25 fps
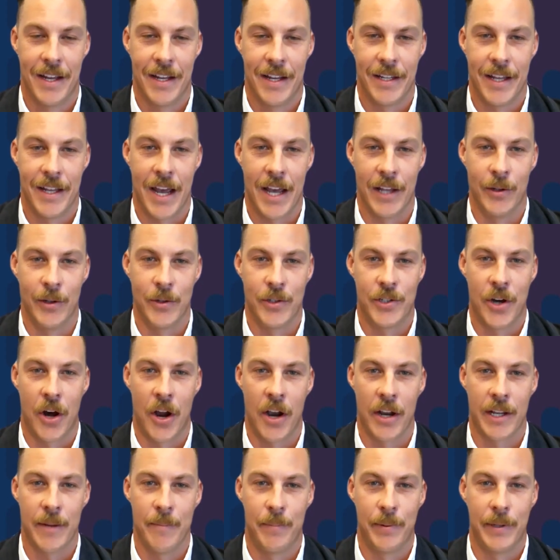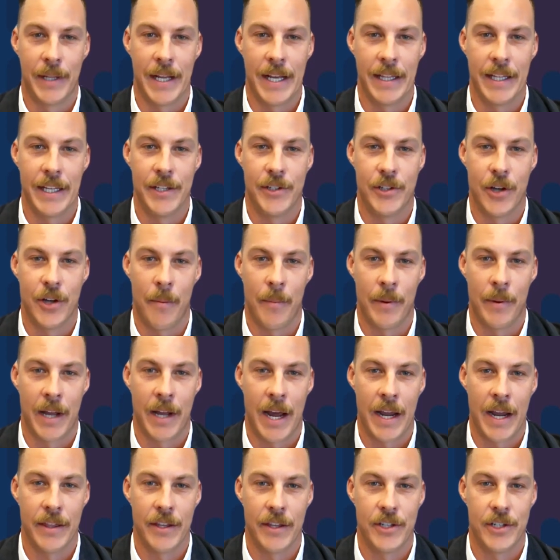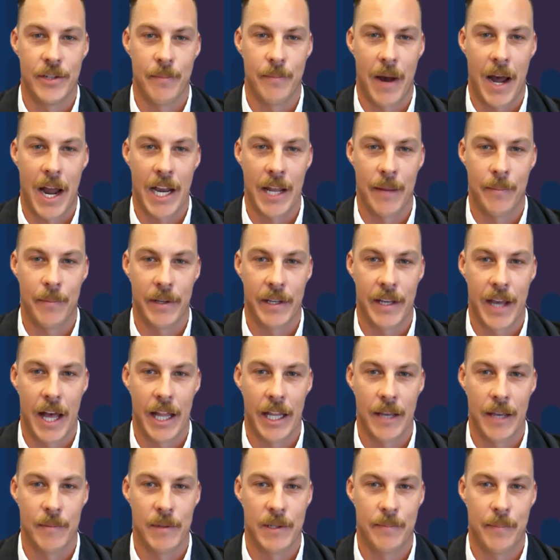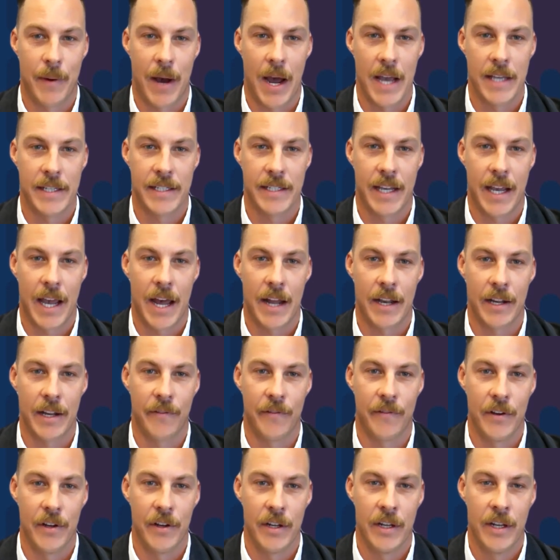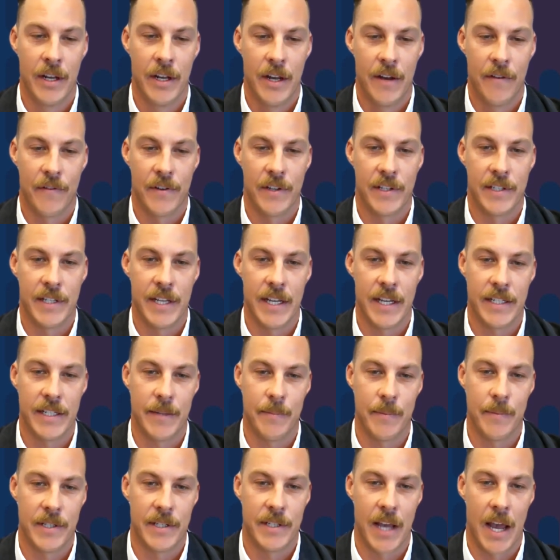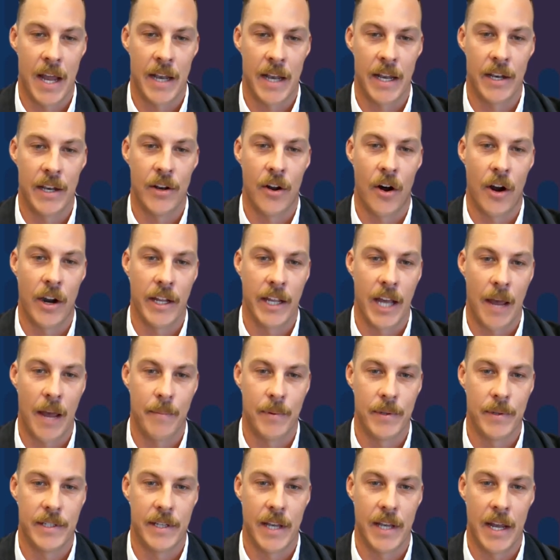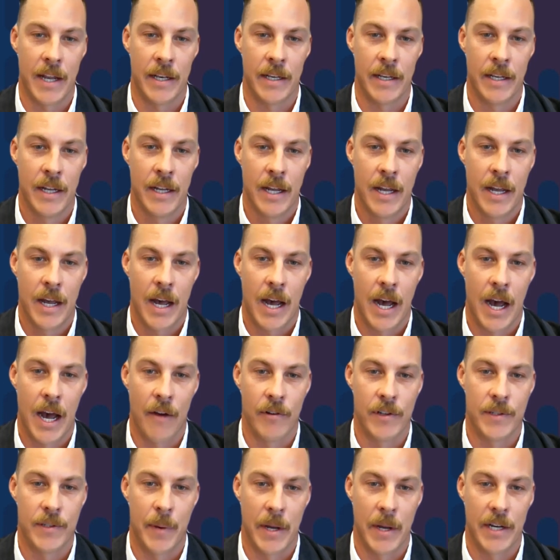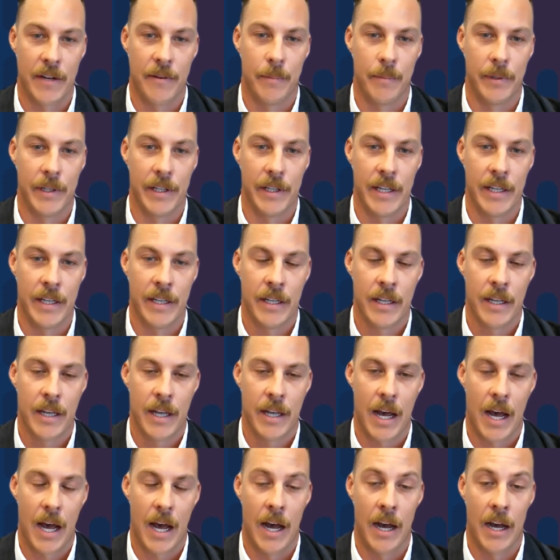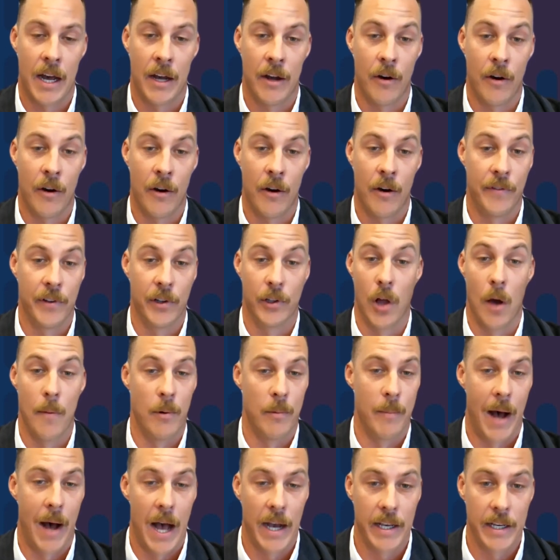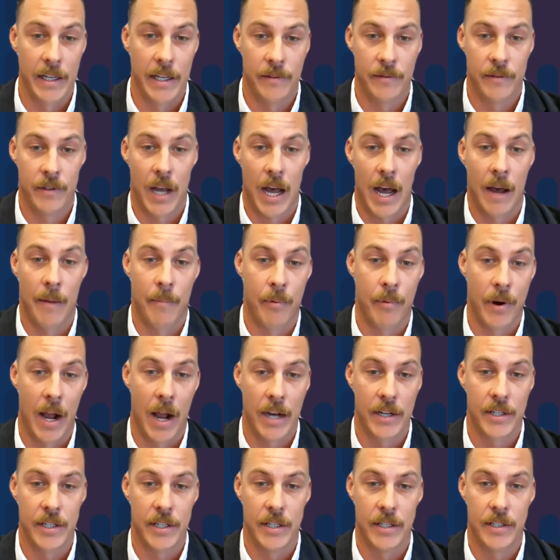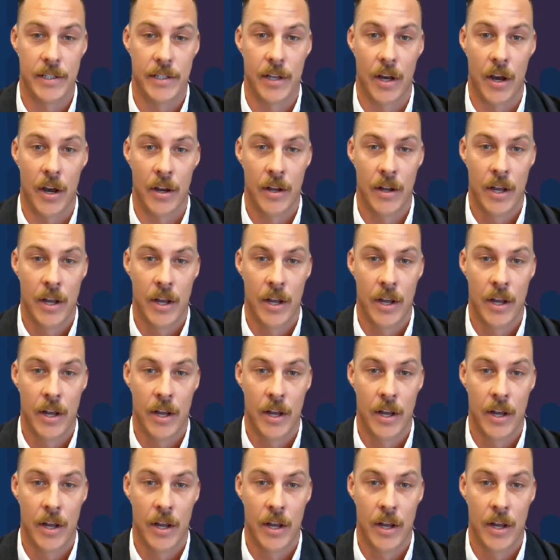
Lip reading: Yeah, look, China completely dominate the germanium and gallium space, accounting for 60% and 98% respectively of the global market production. So